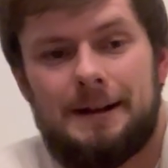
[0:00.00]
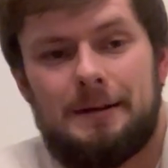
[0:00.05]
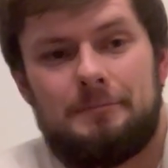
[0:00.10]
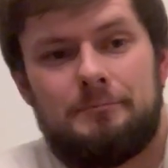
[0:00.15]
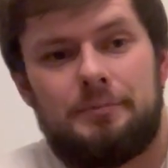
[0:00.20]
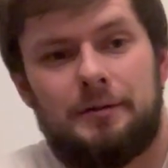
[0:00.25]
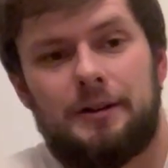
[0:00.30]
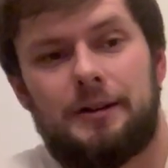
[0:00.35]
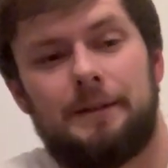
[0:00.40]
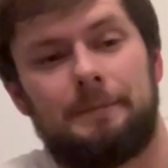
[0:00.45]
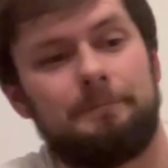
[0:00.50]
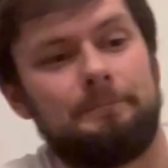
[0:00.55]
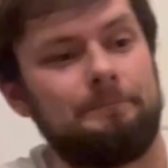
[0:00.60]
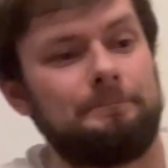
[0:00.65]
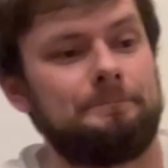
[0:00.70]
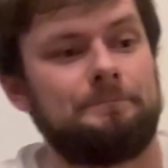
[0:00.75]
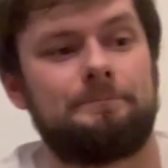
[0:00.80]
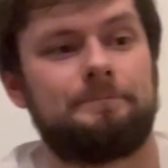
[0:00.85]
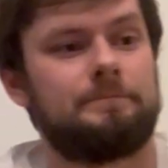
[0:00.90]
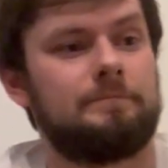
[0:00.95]
But
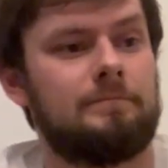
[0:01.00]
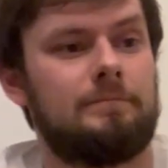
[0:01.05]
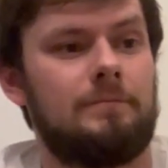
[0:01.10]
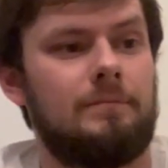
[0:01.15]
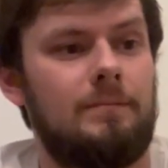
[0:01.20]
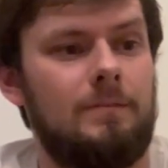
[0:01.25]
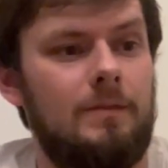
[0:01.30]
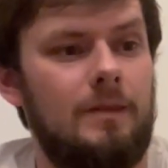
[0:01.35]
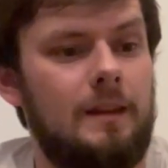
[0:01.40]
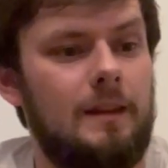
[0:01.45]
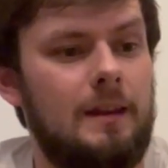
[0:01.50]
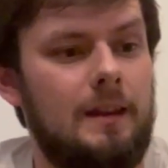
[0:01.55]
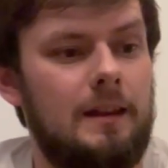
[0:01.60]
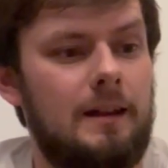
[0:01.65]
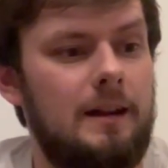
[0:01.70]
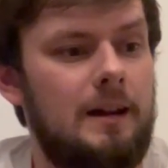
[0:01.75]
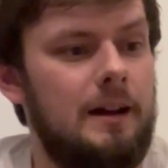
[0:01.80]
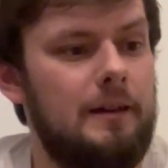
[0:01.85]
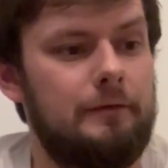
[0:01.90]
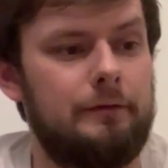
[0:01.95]

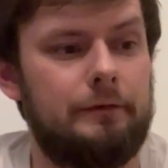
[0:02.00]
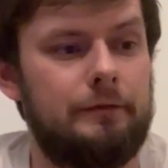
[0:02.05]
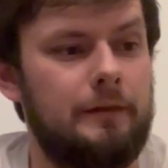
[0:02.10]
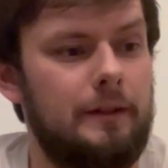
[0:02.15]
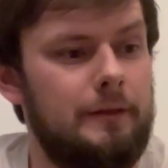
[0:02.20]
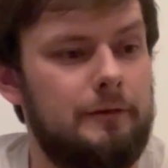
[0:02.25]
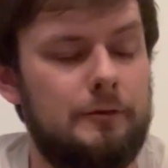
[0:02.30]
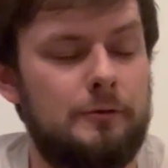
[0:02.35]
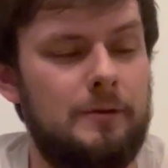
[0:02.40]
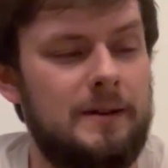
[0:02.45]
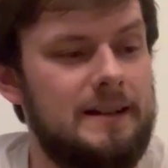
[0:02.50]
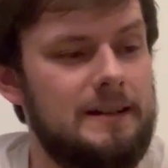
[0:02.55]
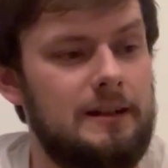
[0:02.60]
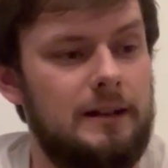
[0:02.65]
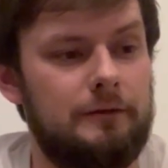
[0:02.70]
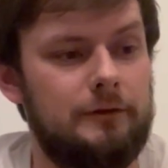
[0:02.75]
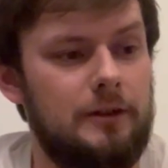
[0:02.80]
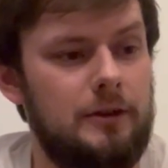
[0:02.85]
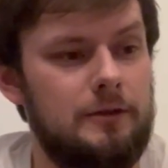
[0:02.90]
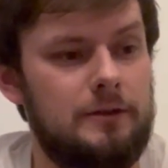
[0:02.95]
I've always
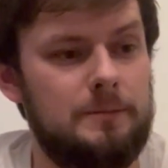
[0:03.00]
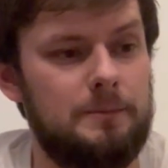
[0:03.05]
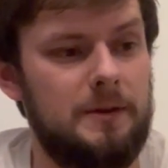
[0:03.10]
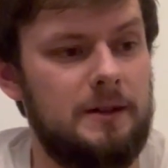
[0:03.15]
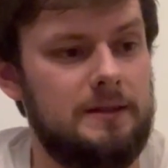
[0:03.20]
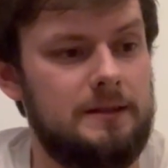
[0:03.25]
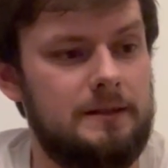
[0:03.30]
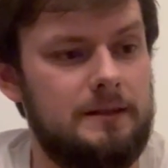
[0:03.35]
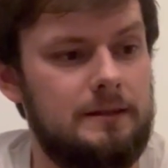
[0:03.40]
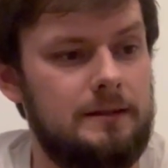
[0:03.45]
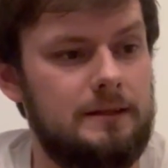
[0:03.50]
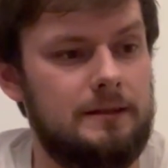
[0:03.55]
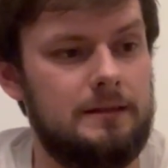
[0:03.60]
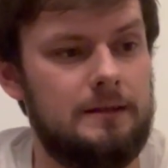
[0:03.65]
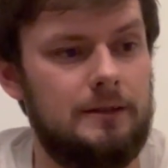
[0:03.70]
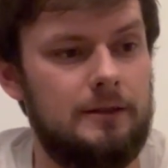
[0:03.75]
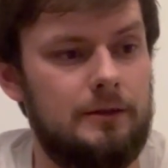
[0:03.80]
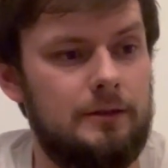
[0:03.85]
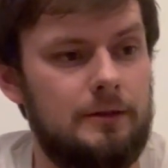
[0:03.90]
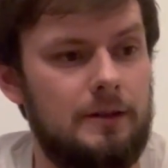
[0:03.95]
loved Ghostbusters,
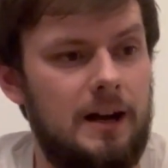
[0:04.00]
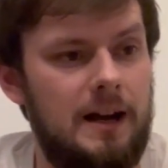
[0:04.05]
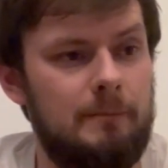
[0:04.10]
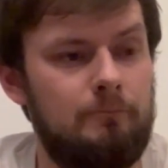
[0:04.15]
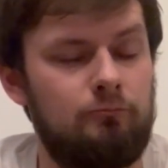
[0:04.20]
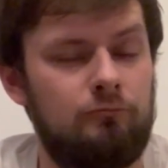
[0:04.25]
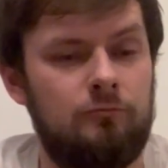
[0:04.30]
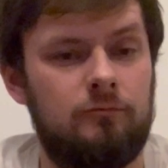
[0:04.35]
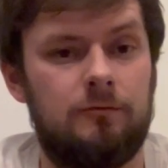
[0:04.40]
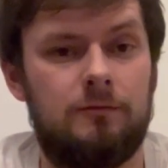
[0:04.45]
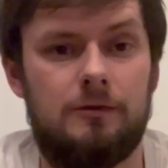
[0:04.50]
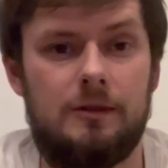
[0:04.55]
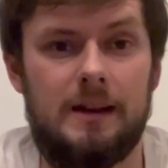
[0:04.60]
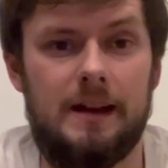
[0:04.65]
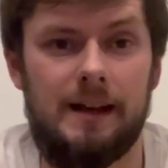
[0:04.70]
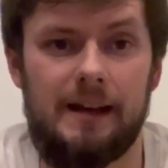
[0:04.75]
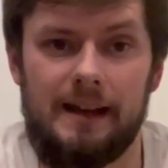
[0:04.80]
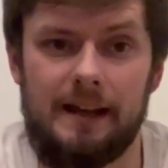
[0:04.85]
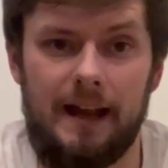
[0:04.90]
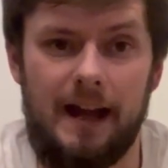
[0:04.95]
so I'm
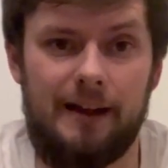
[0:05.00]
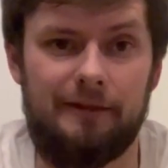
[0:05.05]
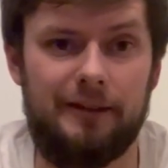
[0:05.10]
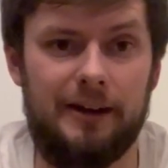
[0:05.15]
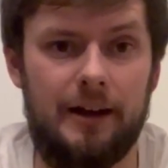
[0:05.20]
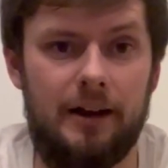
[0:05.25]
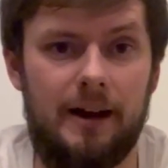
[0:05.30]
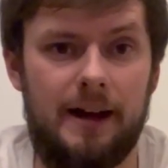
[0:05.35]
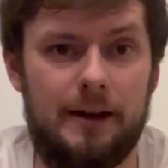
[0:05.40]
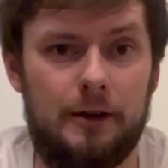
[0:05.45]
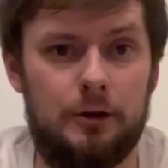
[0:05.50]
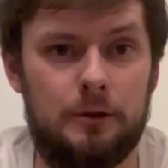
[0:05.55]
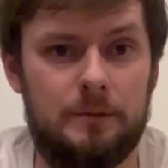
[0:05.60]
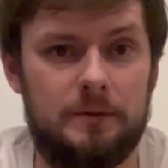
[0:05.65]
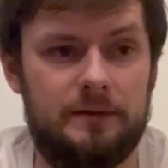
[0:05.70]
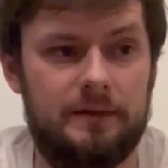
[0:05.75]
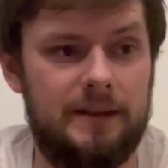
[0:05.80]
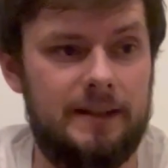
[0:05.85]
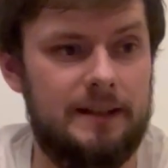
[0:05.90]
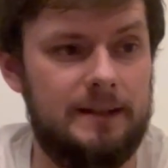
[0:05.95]
really having high hopes
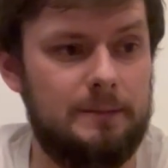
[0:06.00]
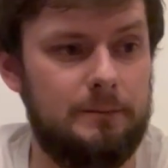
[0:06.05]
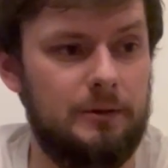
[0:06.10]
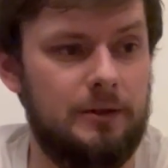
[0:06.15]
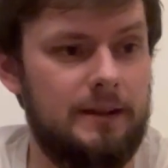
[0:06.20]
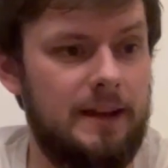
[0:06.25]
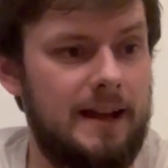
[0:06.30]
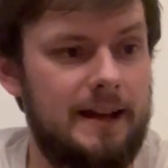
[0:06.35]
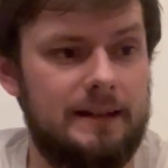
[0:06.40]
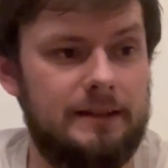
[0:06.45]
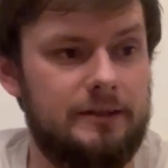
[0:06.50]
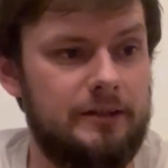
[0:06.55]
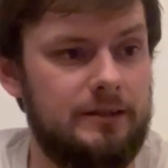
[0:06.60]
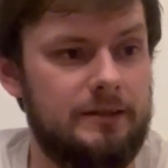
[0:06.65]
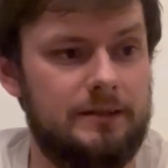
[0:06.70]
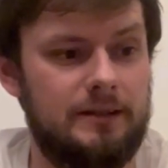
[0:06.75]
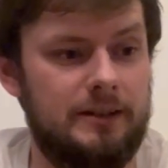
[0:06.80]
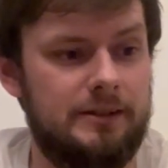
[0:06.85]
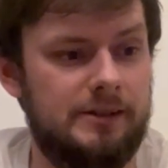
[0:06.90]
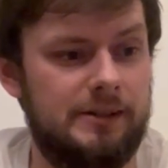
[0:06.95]
for this. But that is just
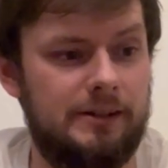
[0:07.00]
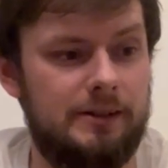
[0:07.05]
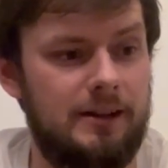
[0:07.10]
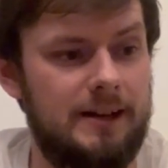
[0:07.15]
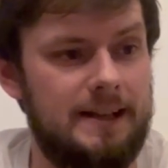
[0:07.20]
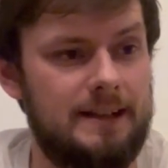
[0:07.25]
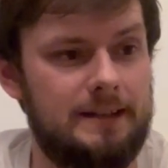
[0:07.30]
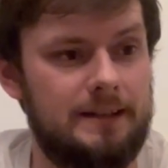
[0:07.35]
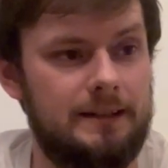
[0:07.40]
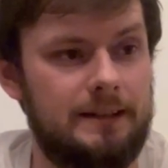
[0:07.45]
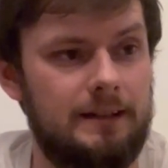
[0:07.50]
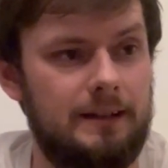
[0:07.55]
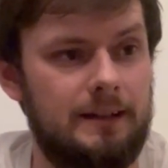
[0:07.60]
such a nice